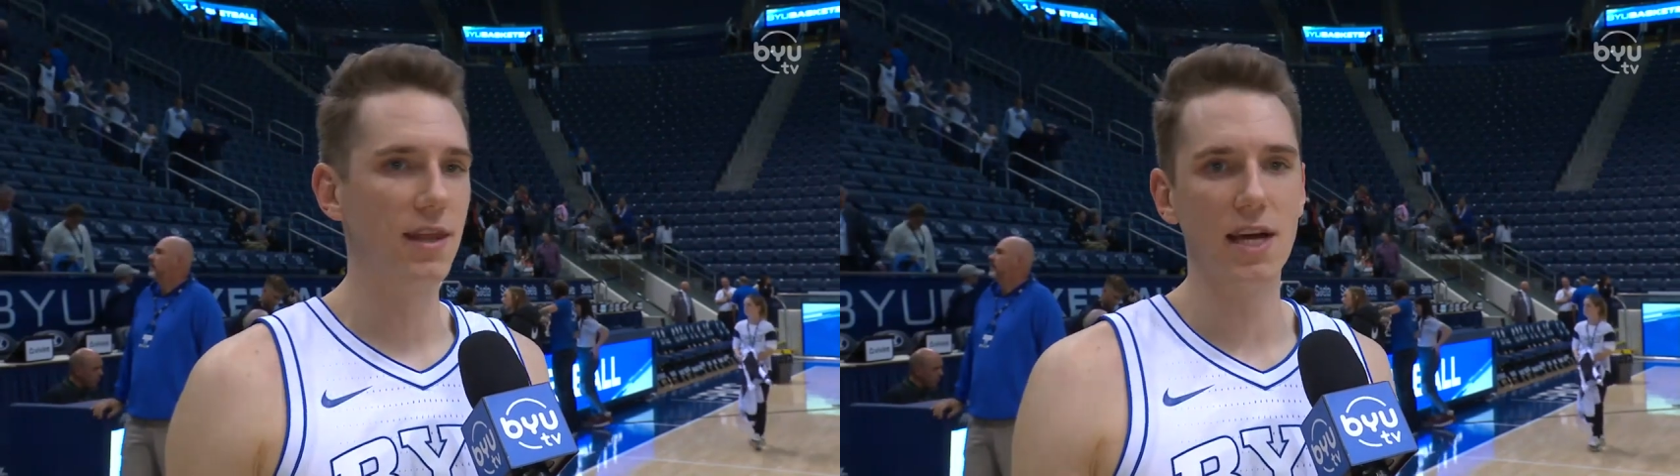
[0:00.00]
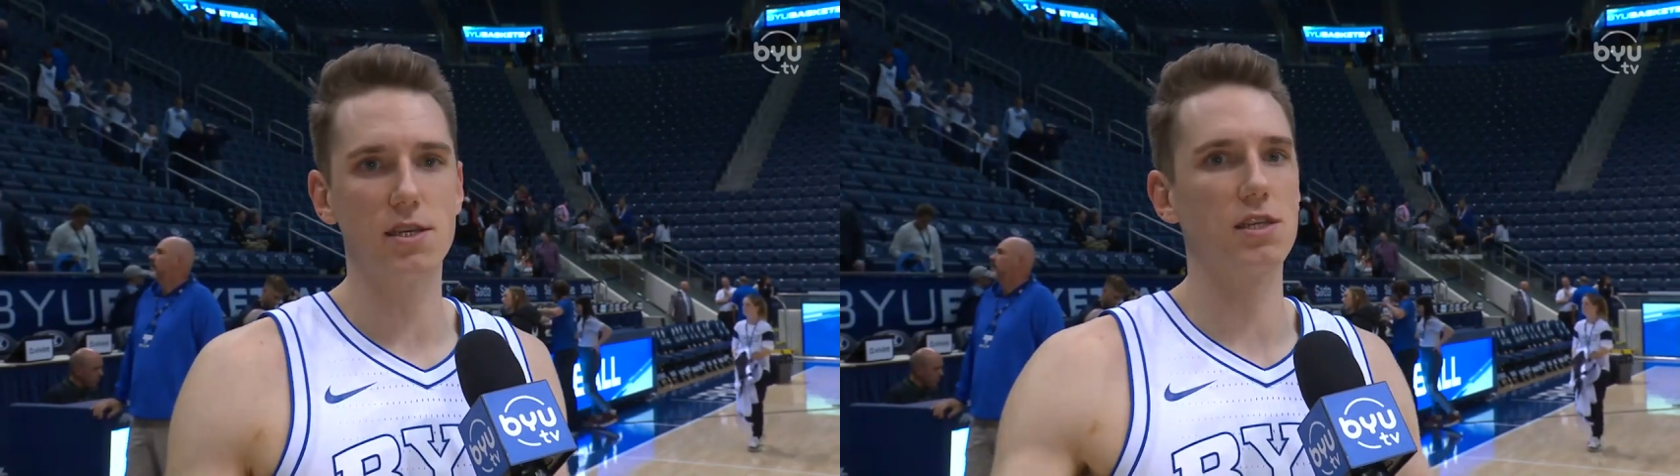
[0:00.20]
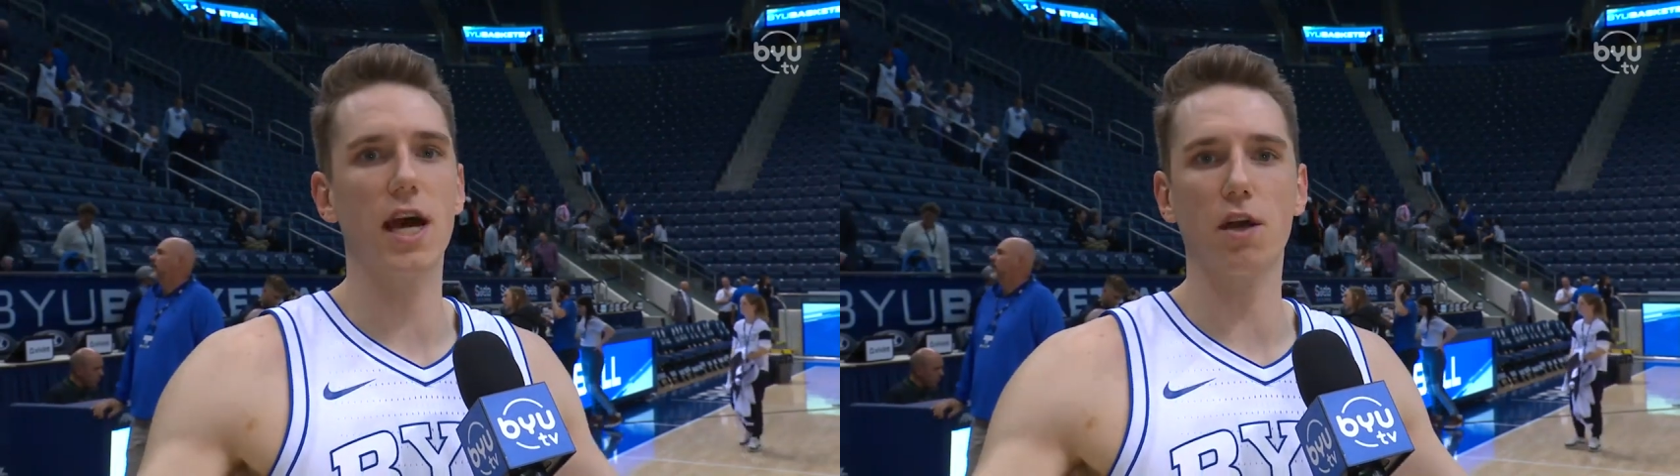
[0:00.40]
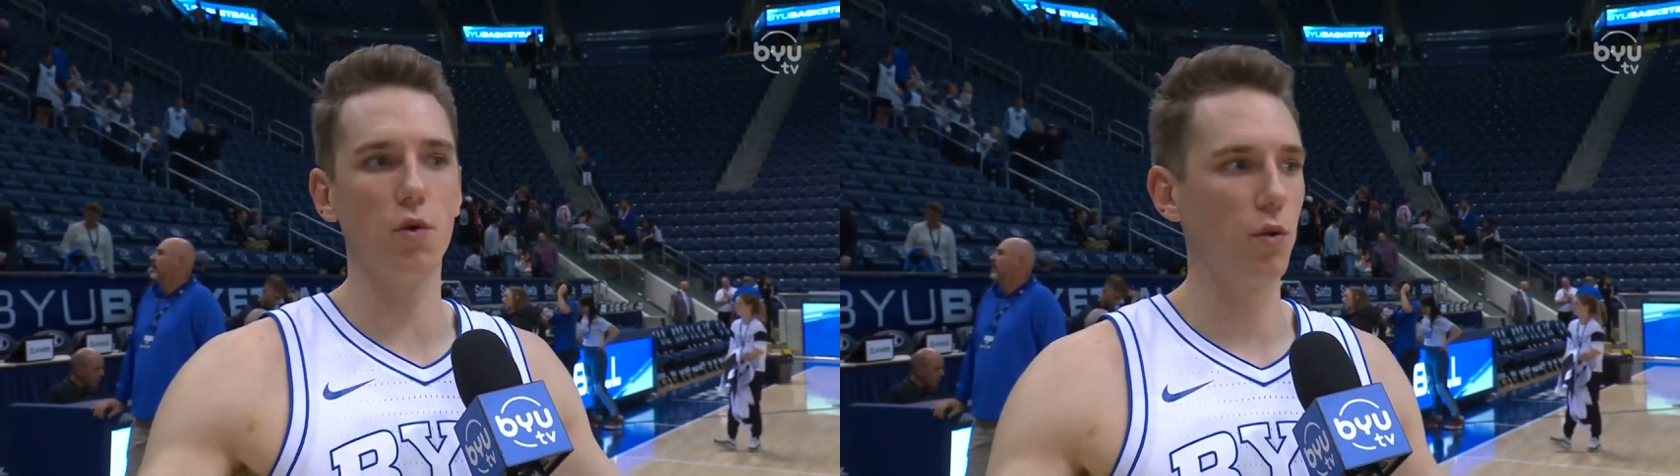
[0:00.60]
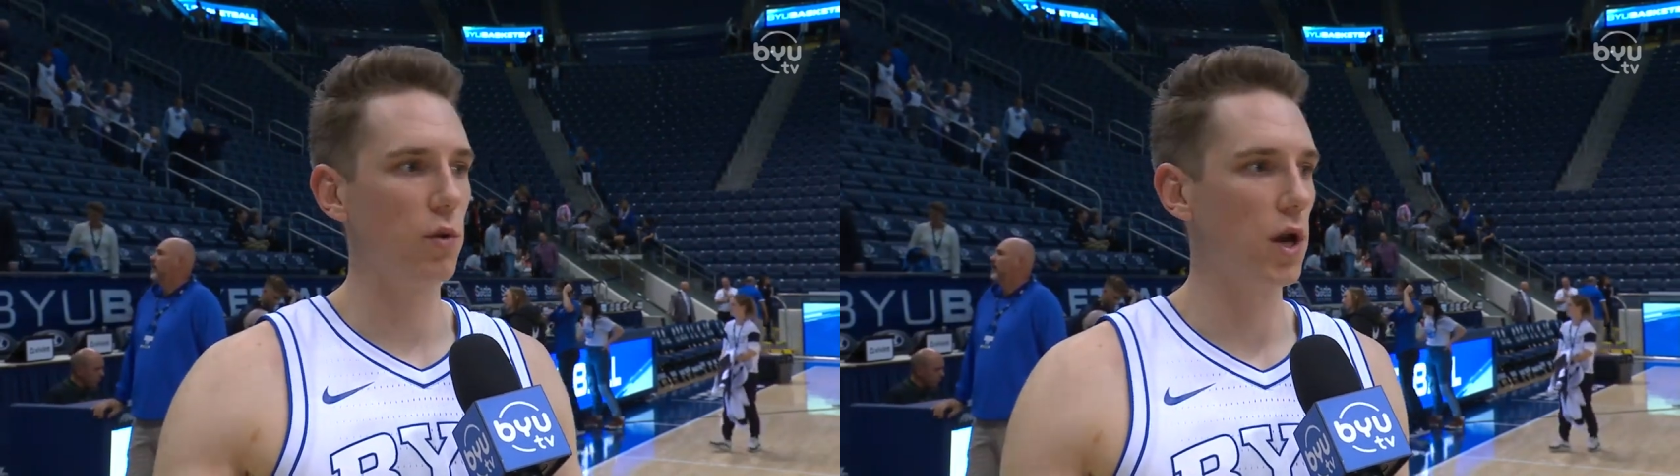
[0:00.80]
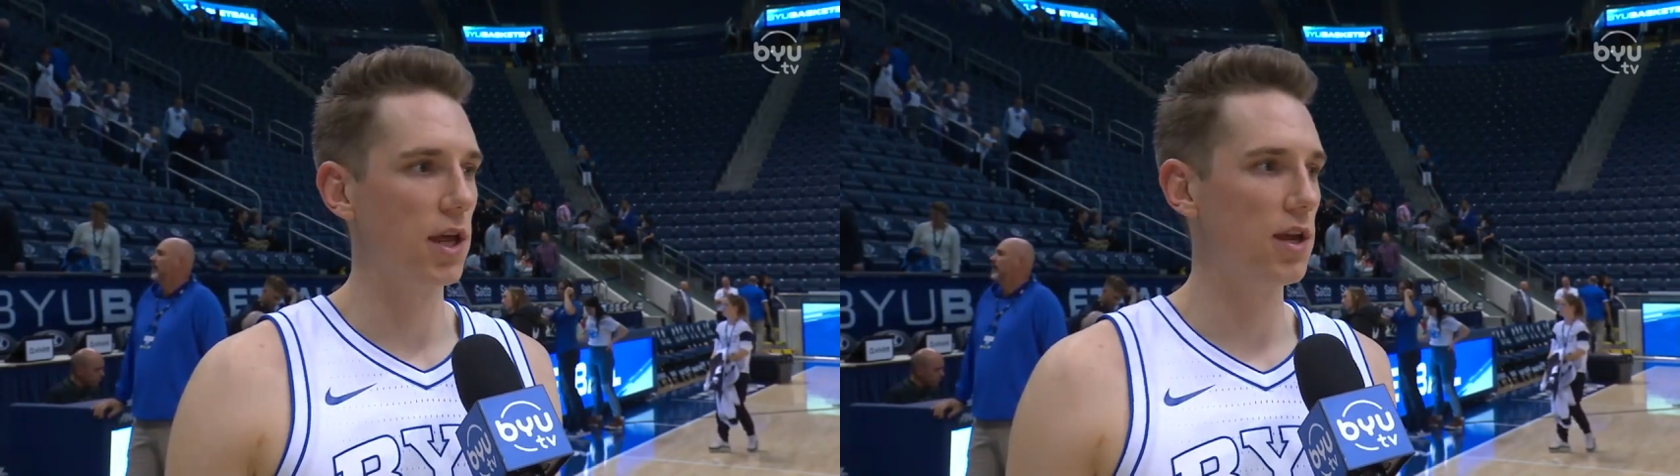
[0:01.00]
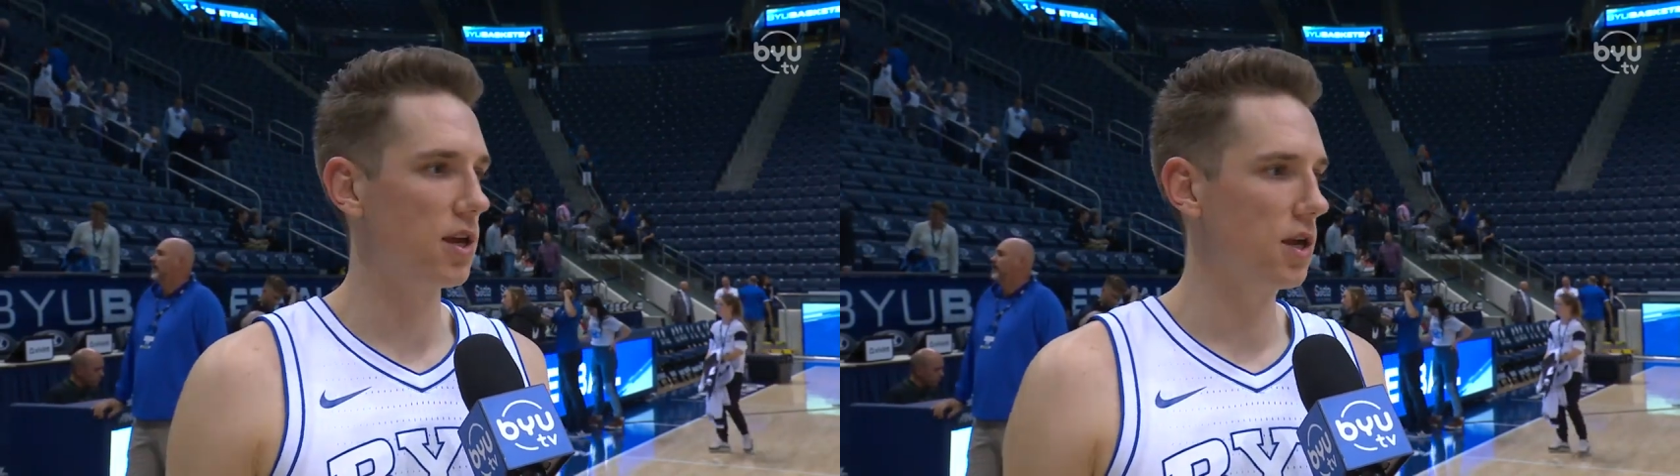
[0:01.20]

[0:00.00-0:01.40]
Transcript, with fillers: and that's exactly what we wanted.